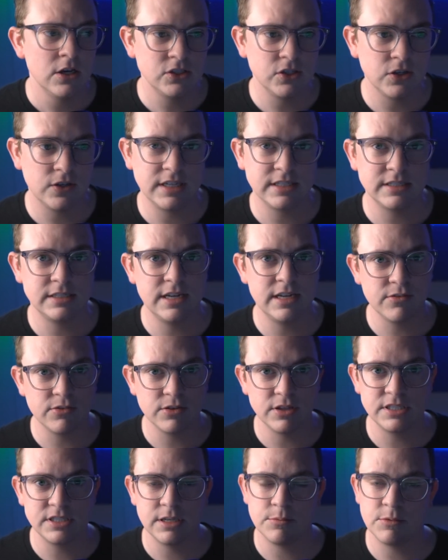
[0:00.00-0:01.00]
So that's
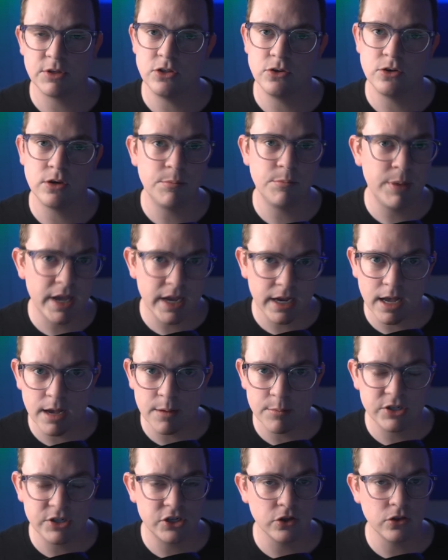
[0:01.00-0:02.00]
definitely something you could pick
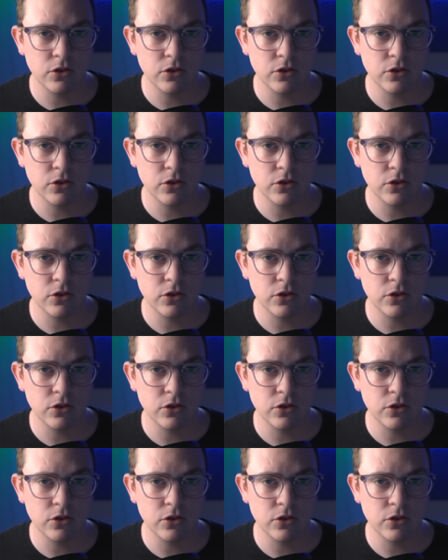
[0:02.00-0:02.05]
up at